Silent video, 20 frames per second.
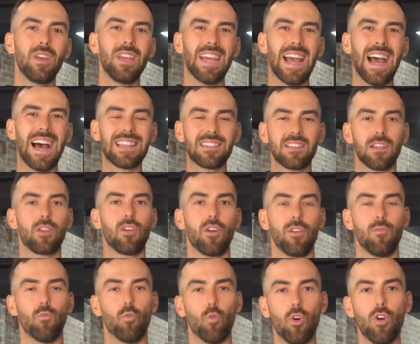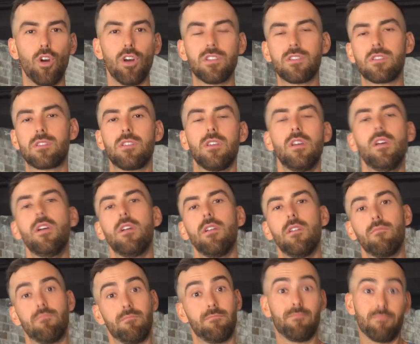has it gotten worse?
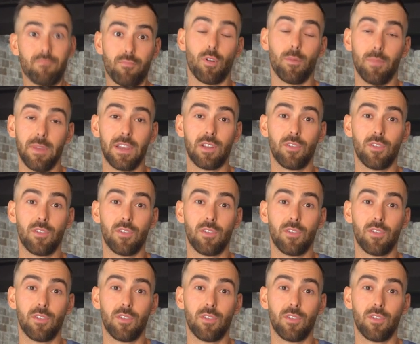Probably